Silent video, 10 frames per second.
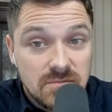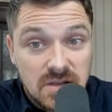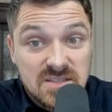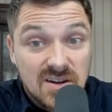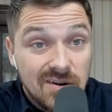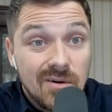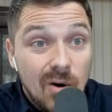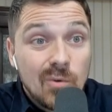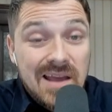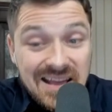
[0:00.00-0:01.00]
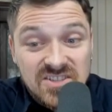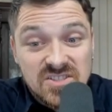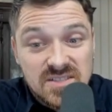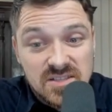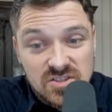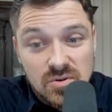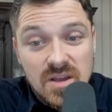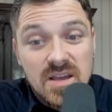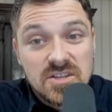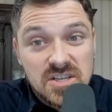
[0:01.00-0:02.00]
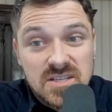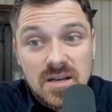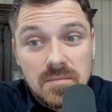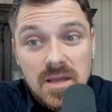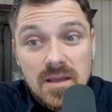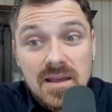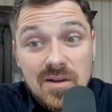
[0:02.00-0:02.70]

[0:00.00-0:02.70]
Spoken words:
It's her own agency. So she's going to be